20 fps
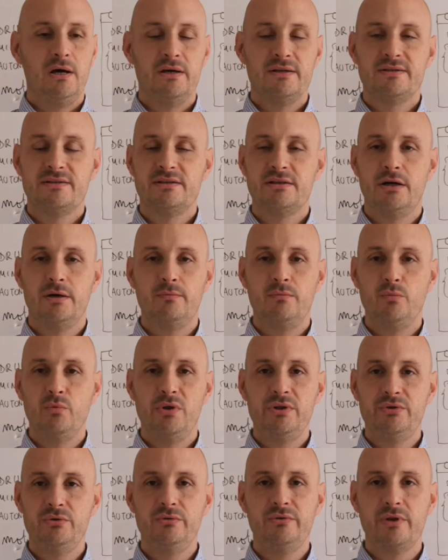Some
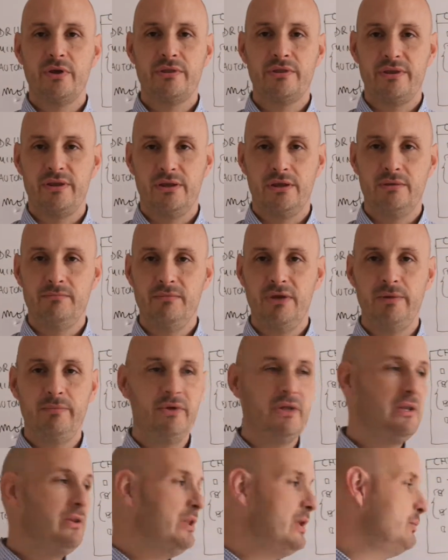will do nothing, and
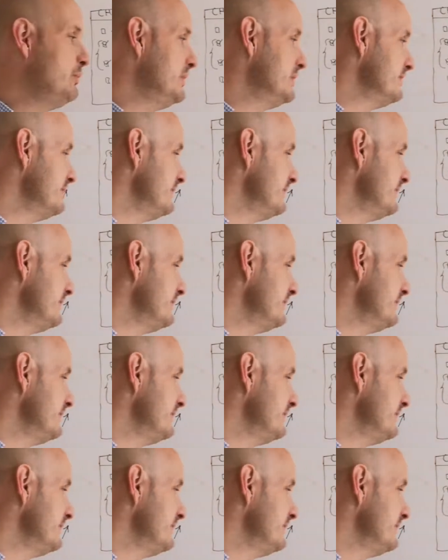maybe they will